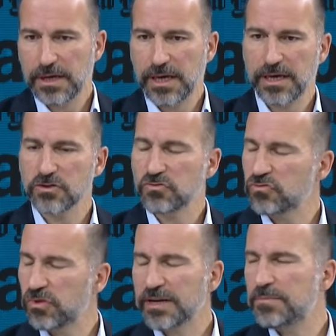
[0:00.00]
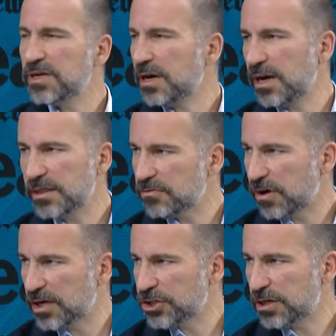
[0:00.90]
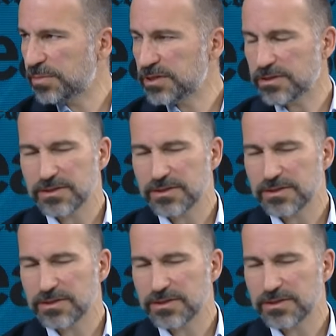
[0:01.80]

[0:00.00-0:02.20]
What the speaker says: is right behind the rideshare business.